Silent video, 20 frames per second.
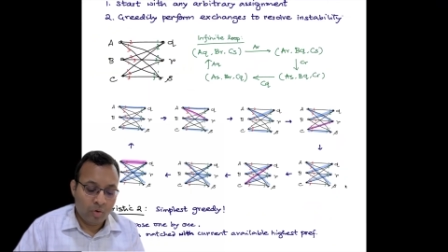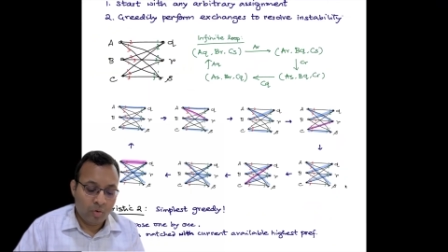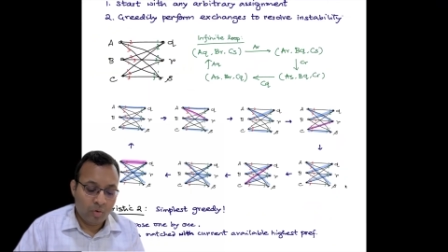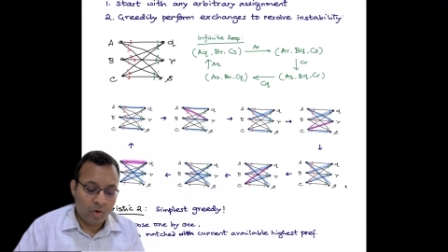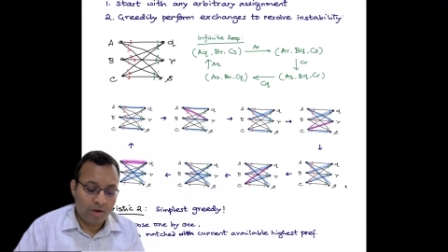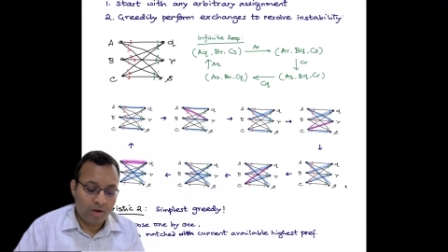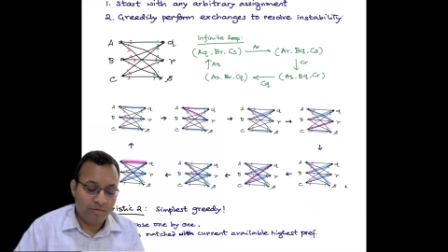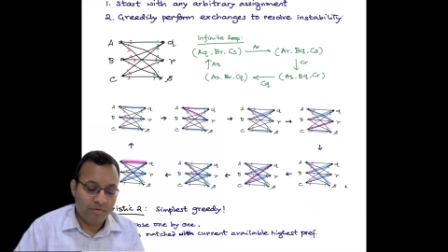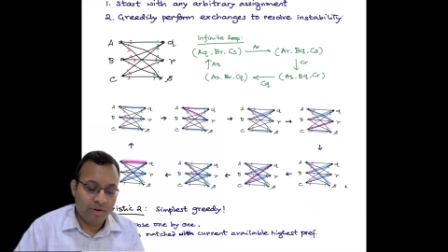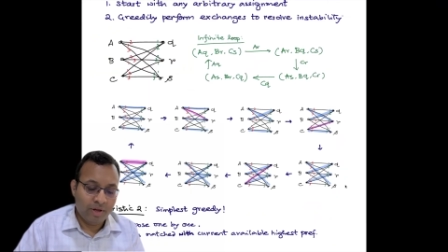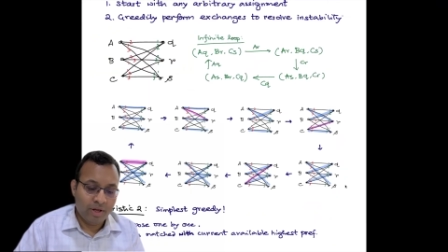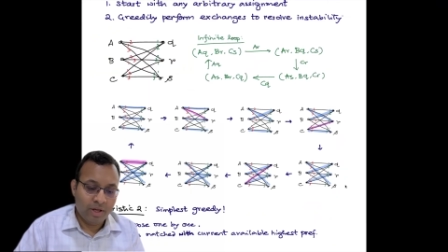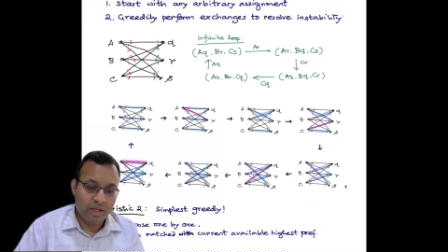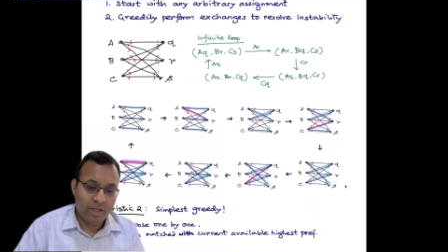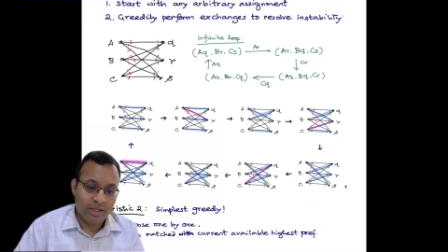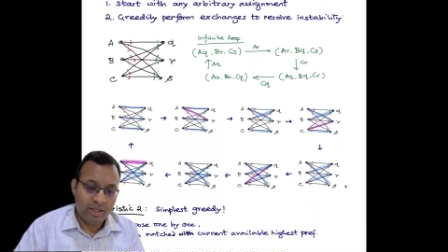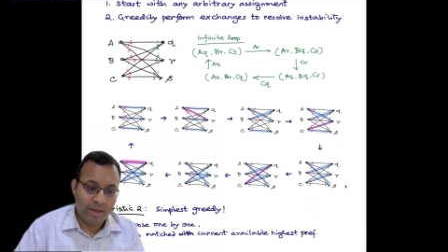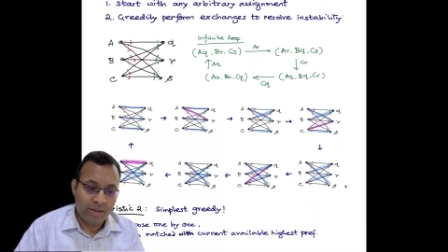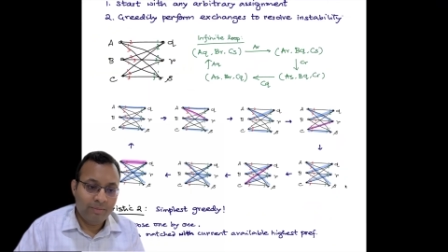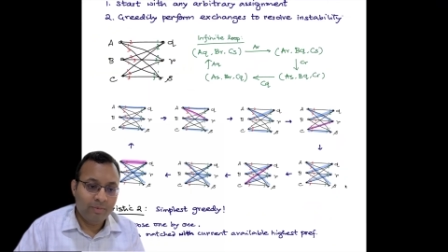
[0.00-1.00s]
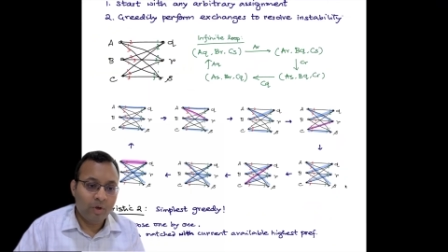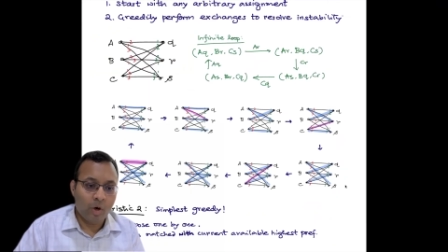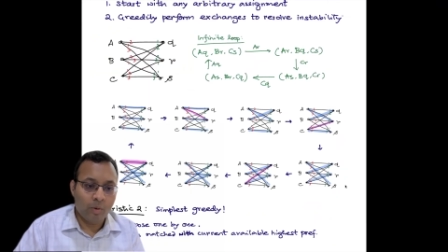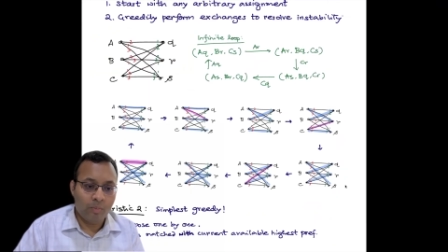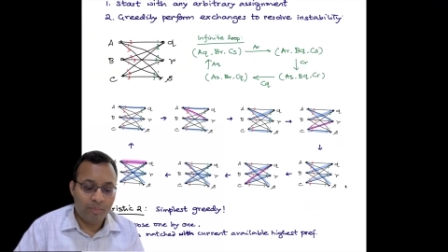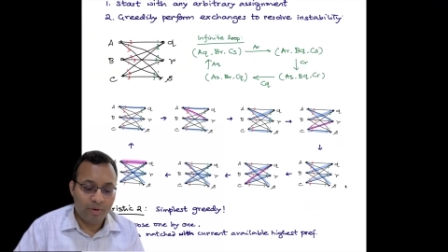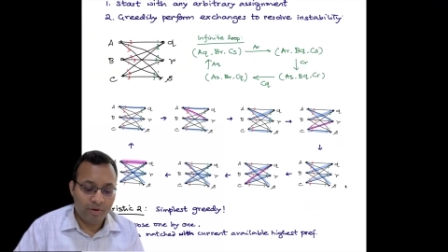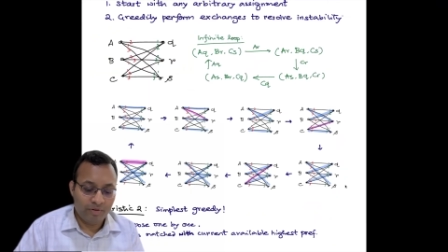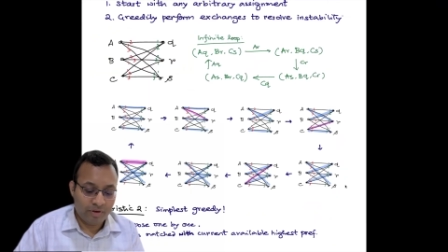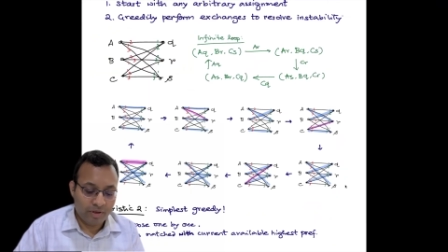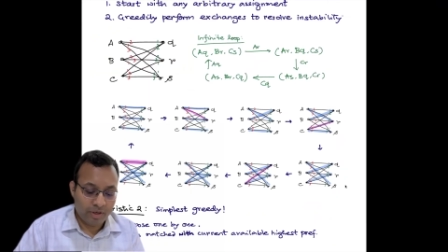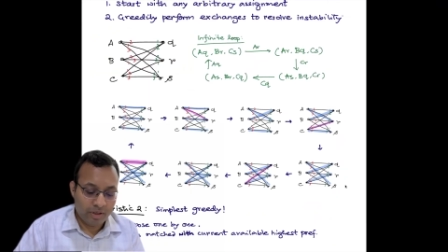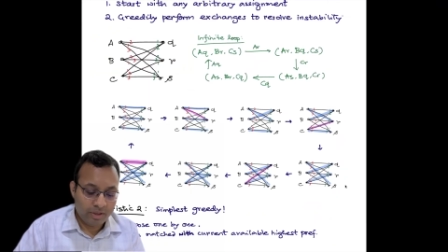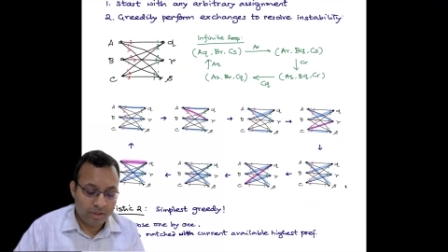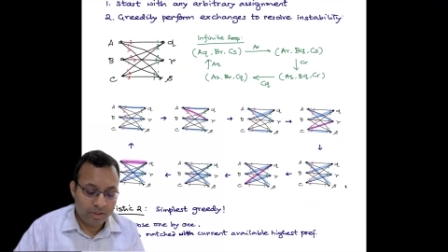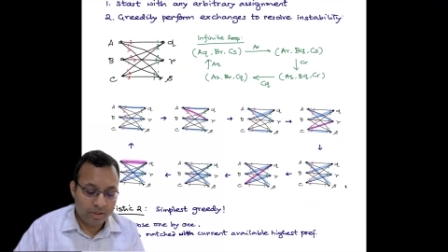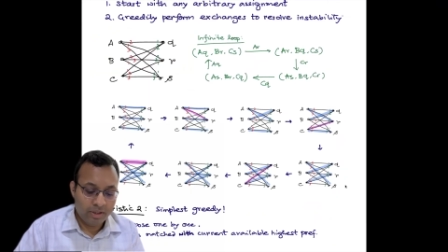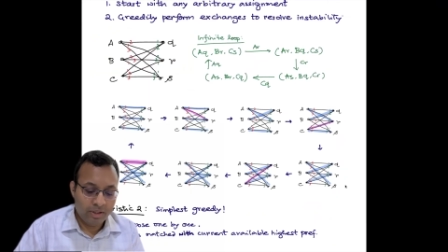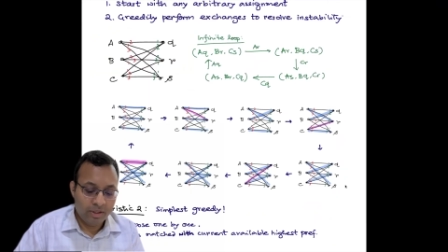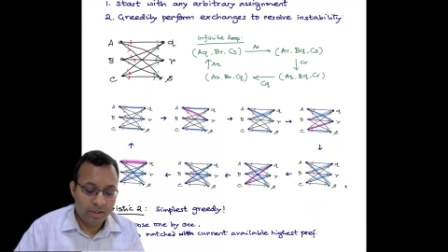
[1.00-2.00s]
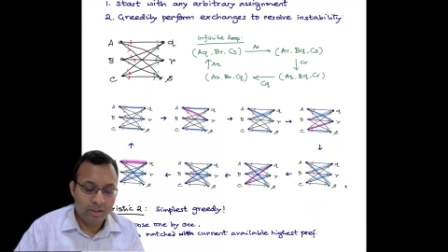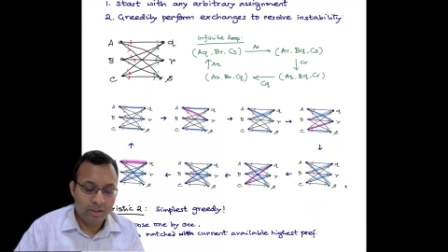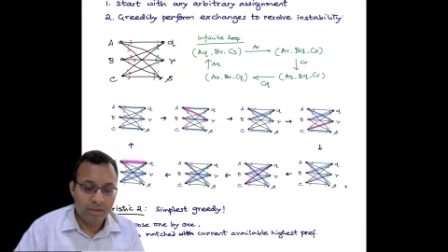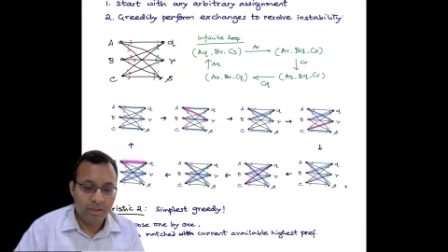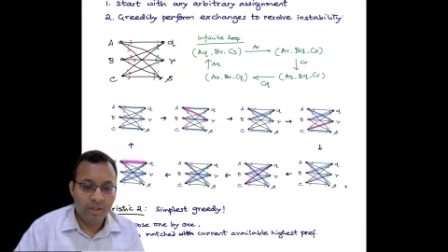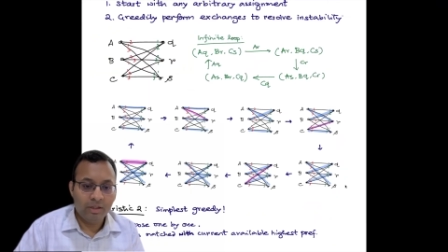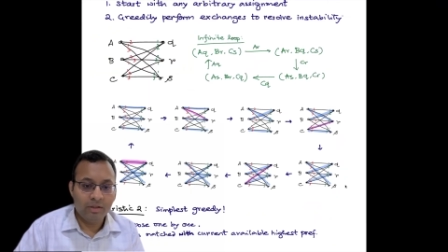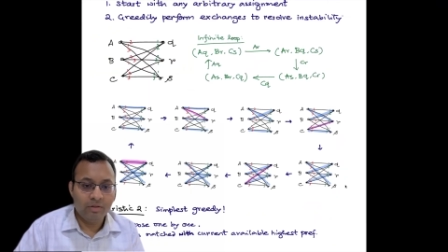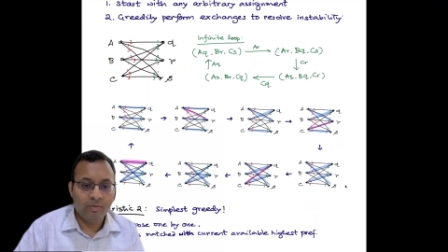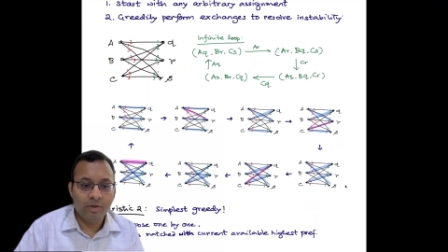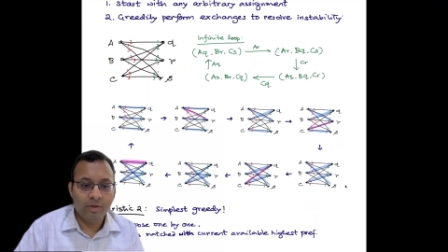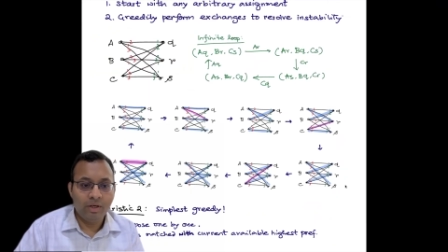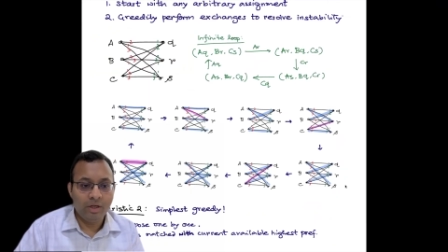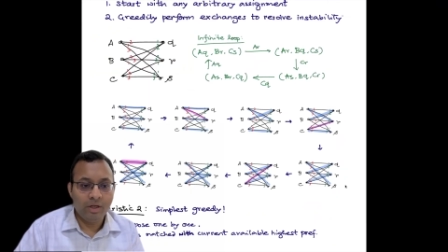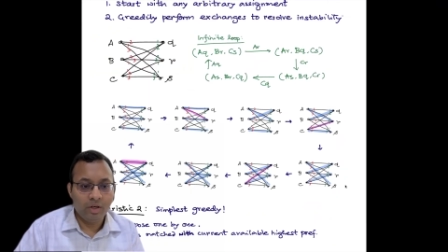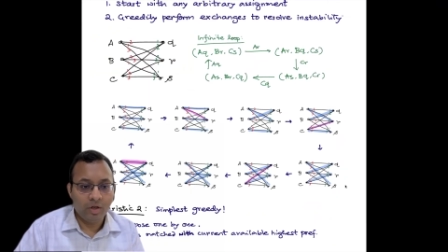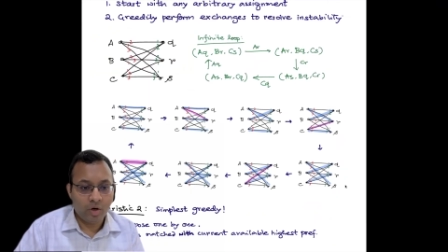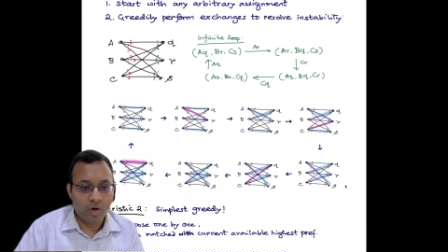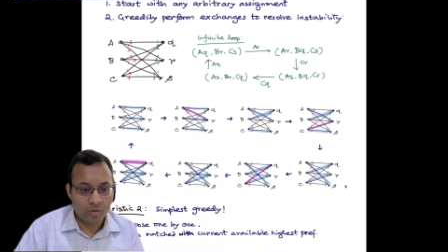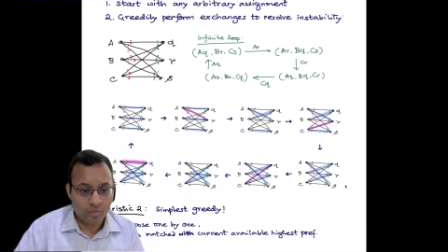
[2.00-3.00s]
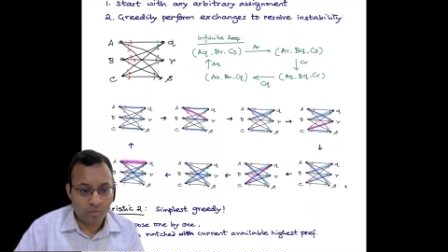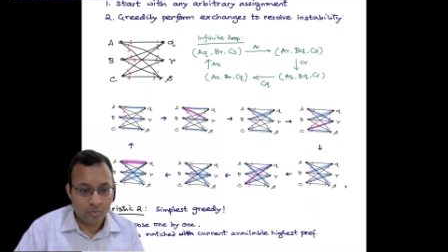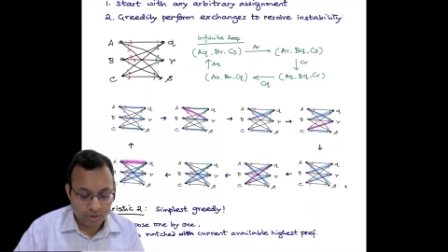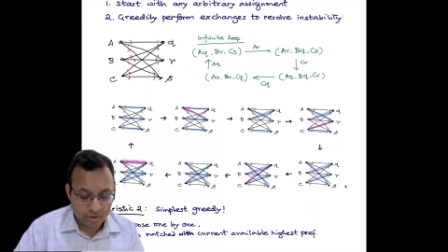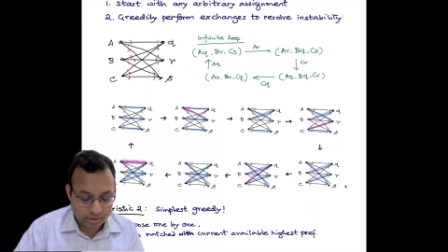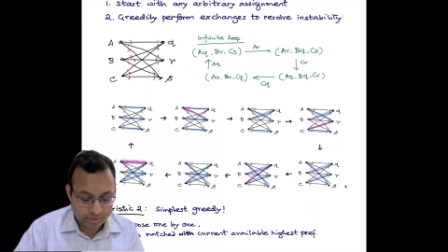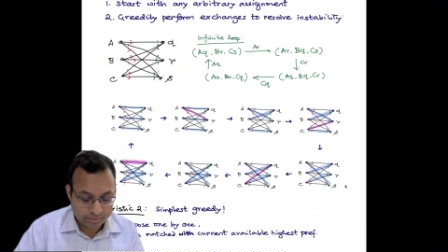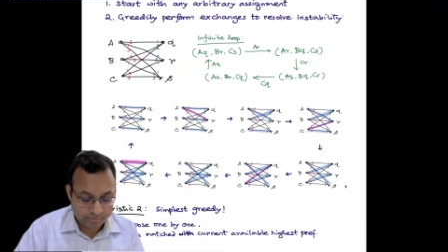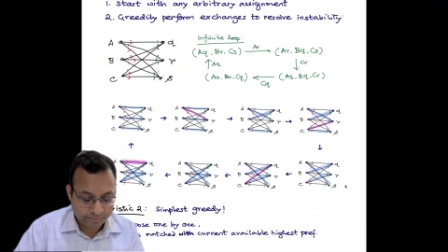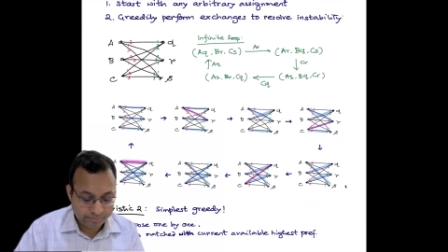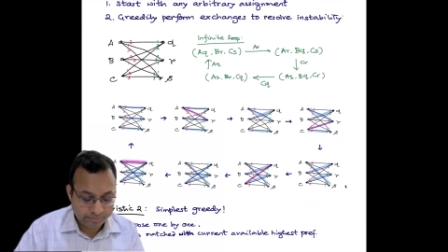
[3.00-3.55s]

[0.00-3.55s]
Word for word: who have same top preference, this will not work.